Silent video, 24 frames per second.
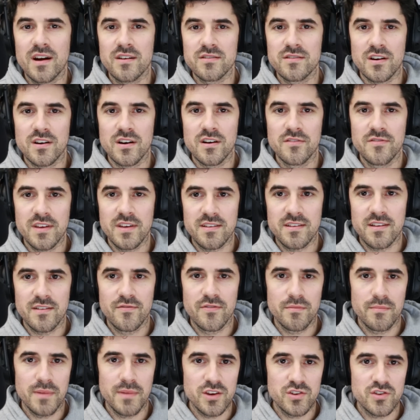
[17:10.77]
out all these
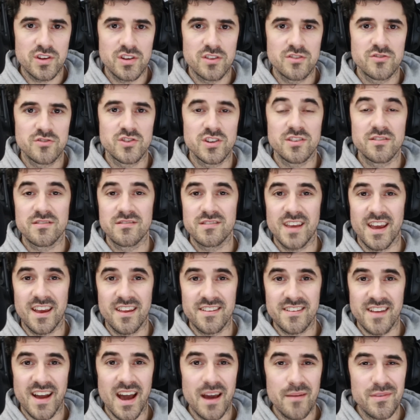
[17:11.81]
informations just
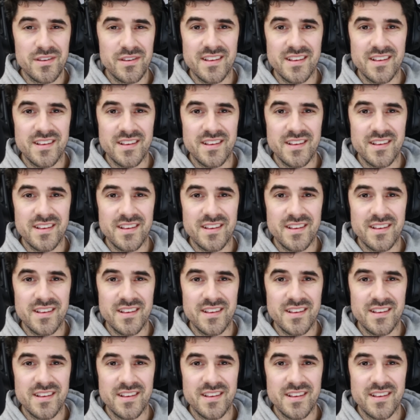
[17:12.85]
takes time.